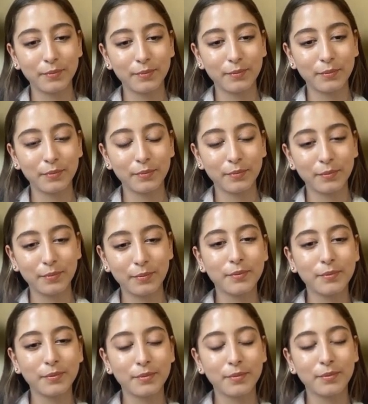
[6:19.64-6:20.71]

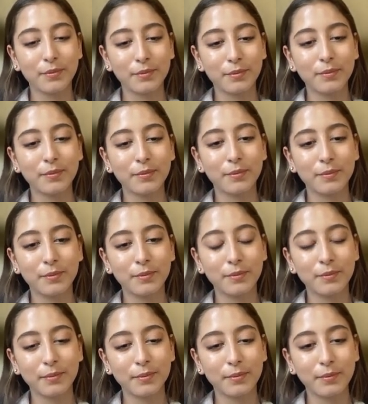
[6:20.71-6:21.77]

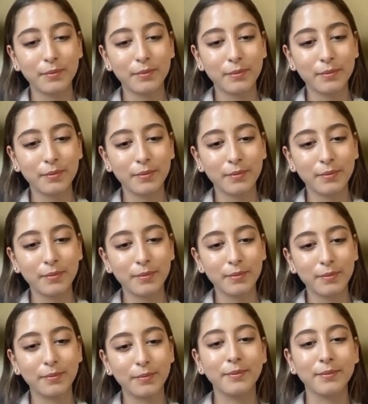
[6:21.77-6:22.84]

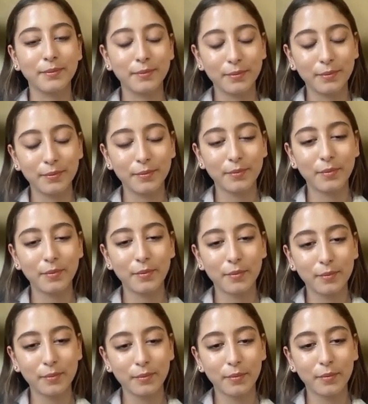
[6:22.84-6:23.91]

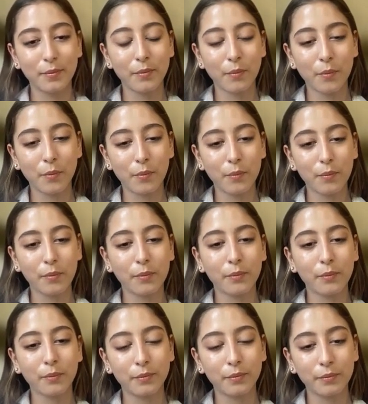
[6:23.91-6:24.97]

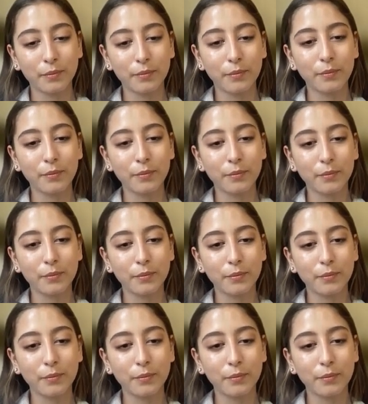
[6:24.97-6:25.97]
This person isn't speaking.